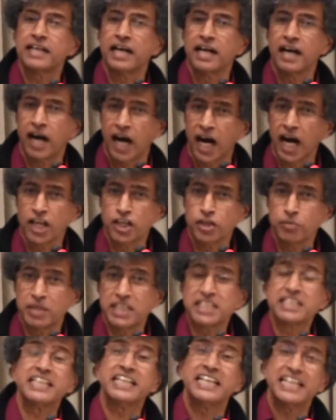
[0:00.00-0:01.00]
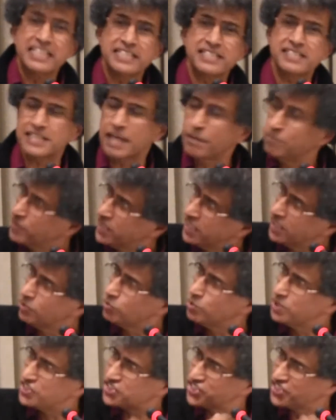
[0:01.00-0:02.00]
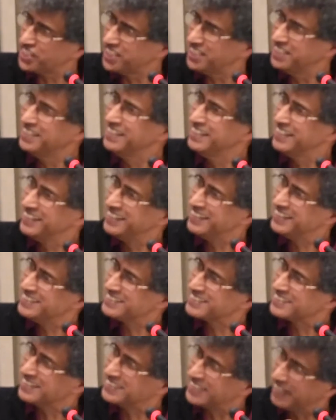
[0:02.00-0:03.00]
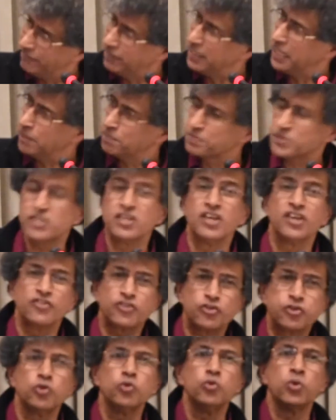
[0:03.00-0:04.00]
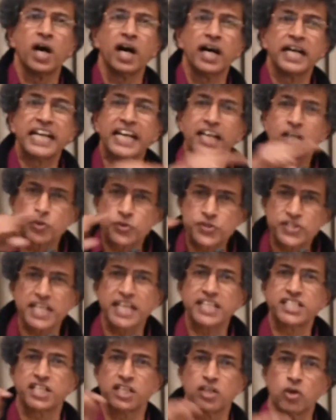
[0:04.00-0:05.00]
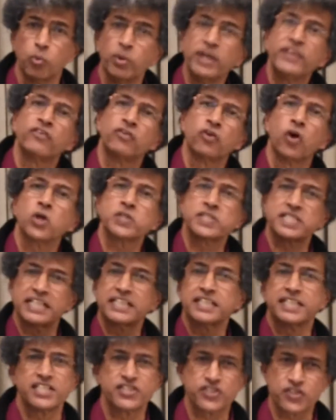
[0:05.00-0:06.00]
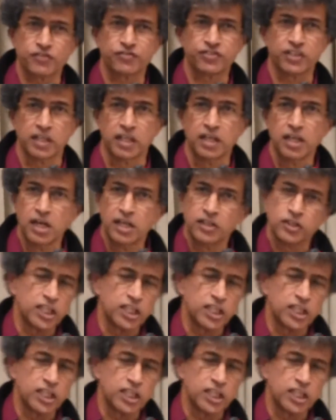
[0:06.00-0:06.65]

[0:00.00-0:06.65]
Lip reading: argument is something which she develops through a negotiation with Ross and Christopher,